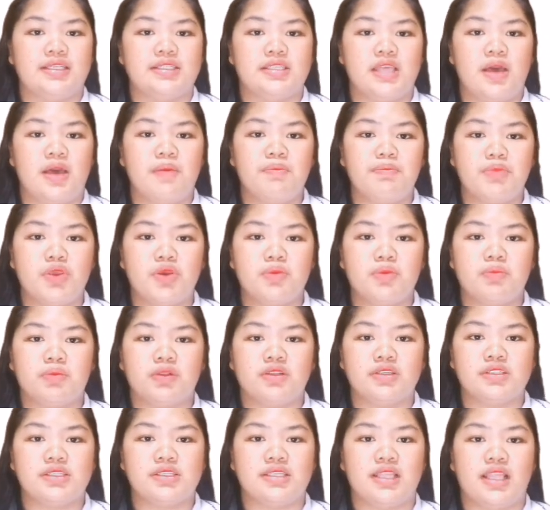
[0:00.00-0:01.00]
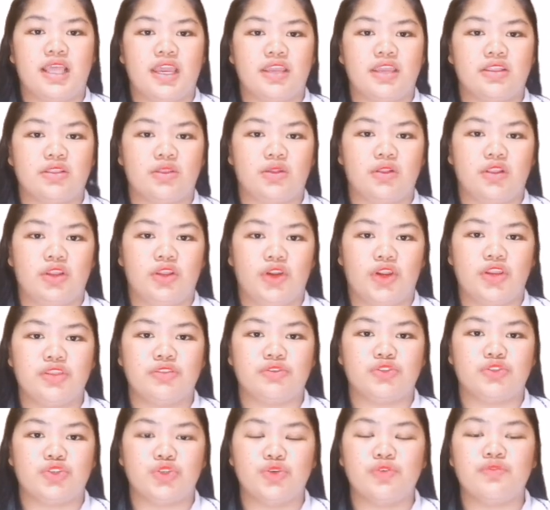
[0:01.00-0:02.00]
Some pupils like to
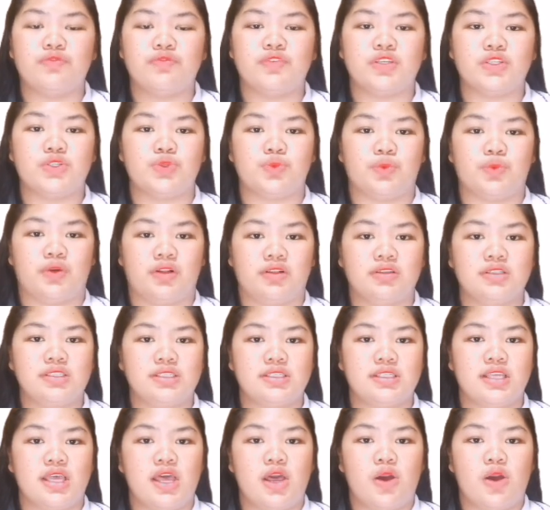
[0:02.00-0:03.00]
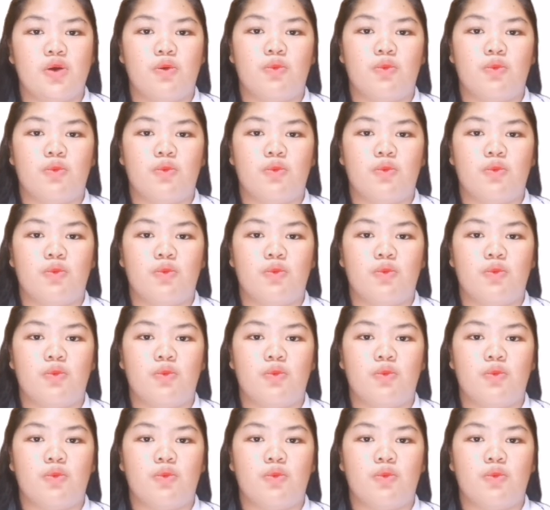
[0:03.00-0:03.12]
learn through visuals,